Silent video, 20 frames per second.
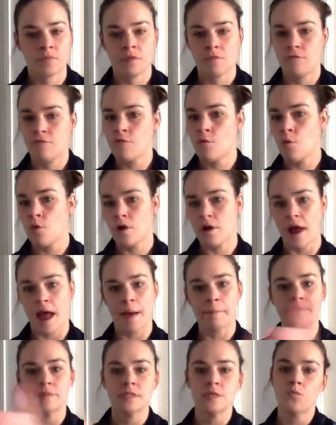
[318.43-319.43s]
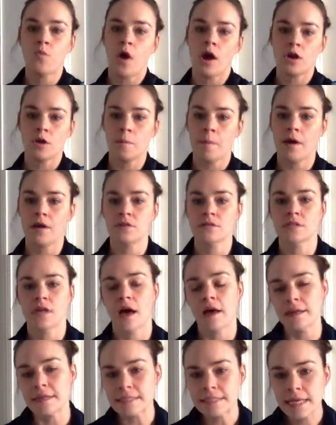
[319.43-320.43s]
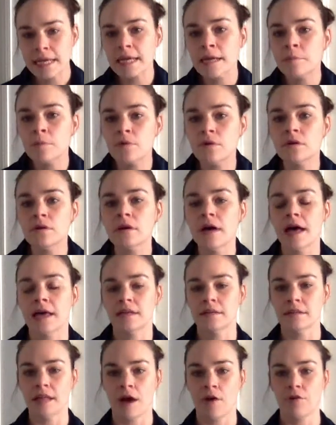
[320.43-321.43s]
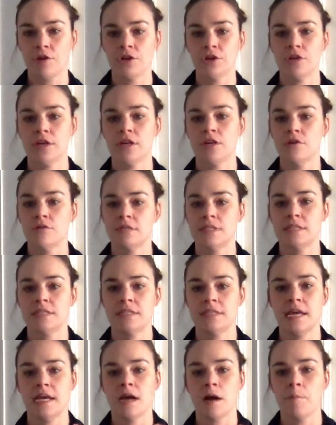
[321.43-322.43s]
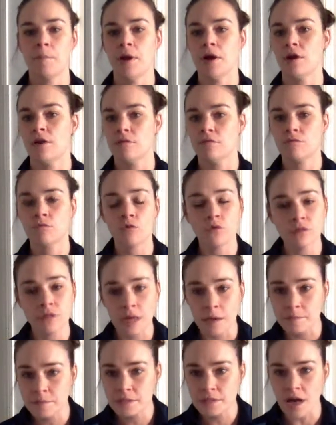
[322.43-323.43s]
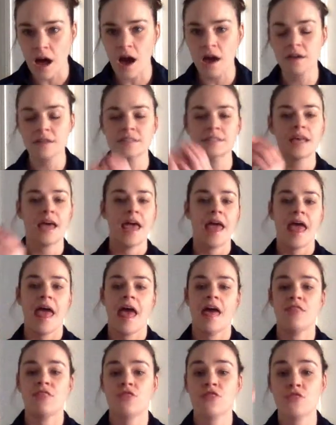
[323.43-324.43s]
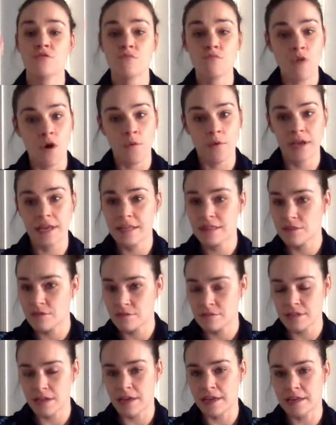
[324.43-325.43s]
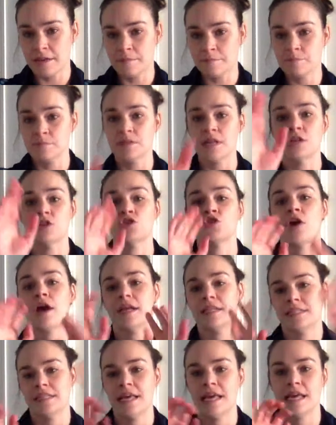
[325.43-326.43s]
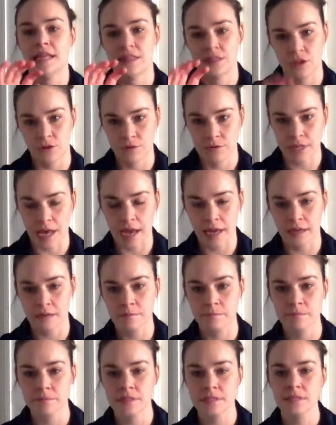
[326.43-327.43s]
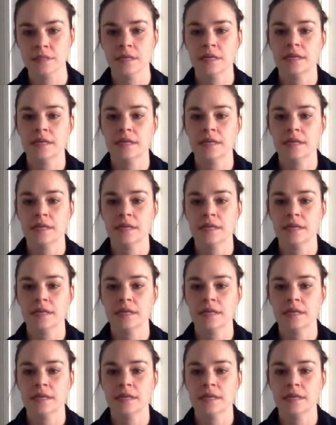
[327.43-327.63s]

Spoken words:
4 empty water bottles on a table and allowing your kiddo to take a pair of rolled up socks and throwing at those items and trying to hit those items.